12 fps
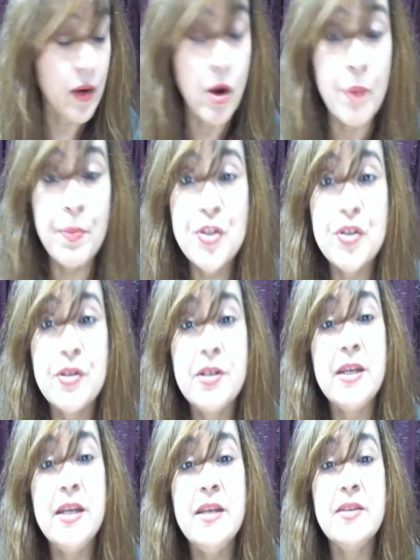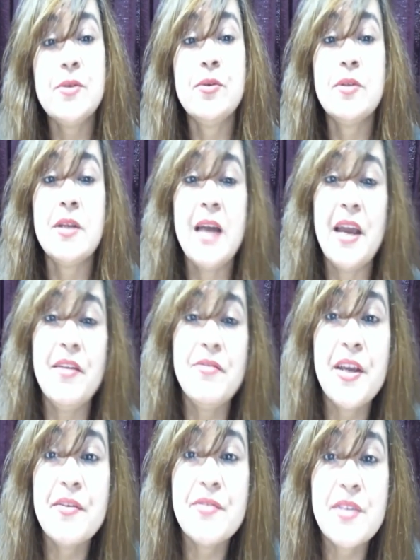opportunities the life
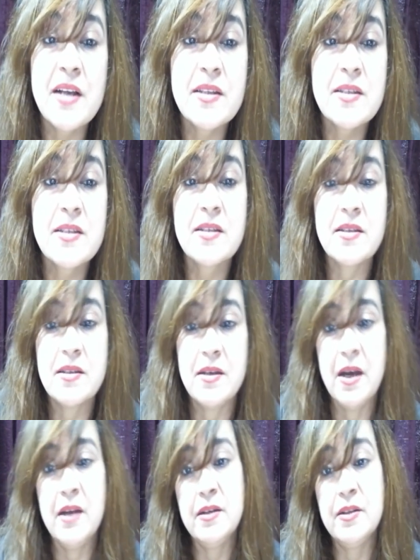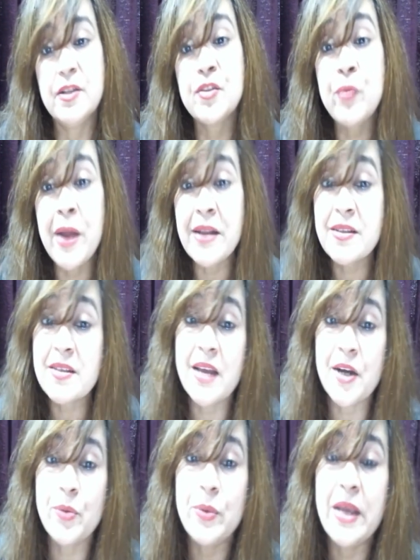gives us, and the threats
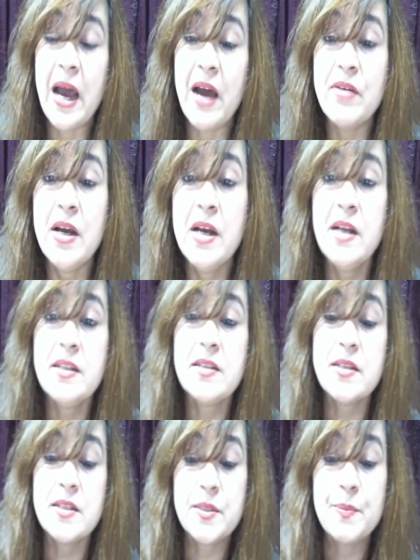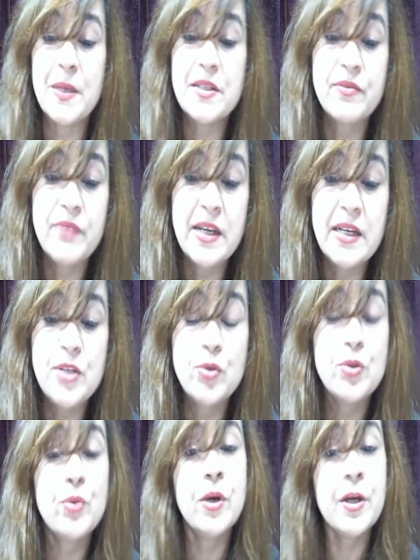that we have. This is specifically
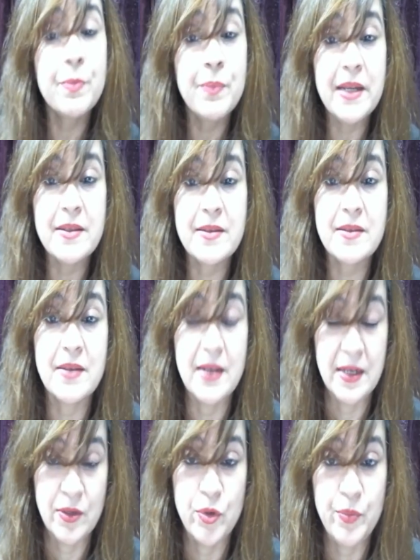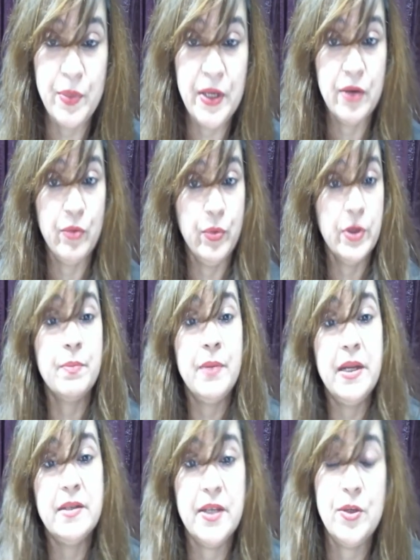to the workplace. It could be your
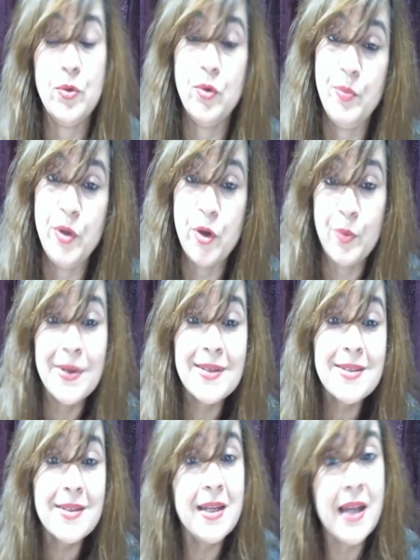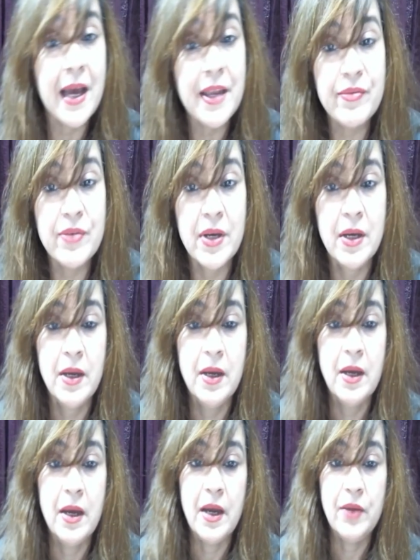workplace, it could be your personal life,
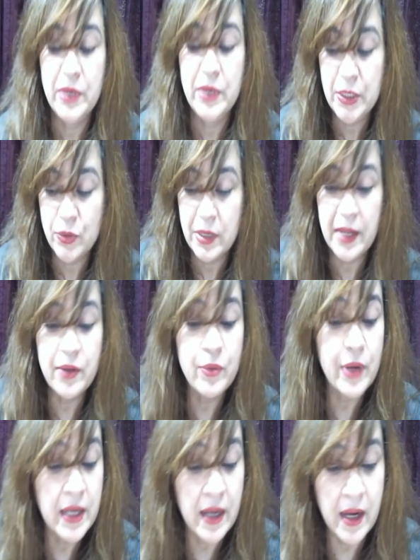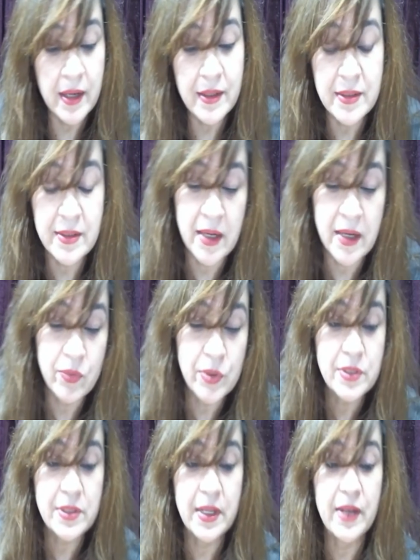and we need to really understand
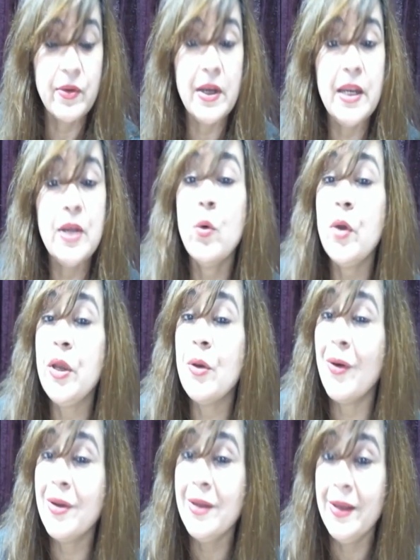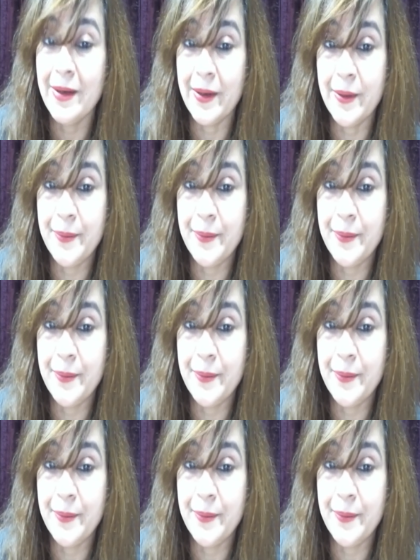what is really going on here.